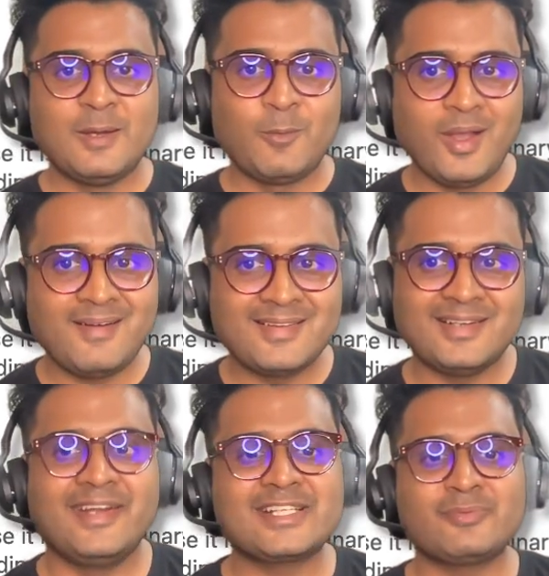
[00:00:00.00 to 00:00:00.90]
where in the
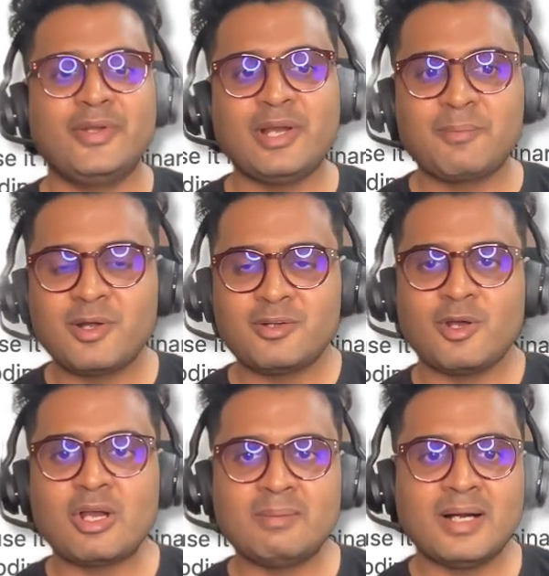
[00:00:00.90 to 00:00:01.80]
next video, I'm going to
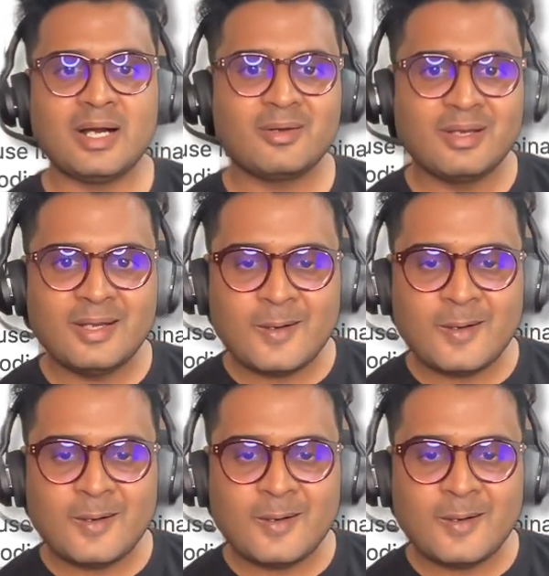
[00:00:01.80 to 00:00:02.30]
talk about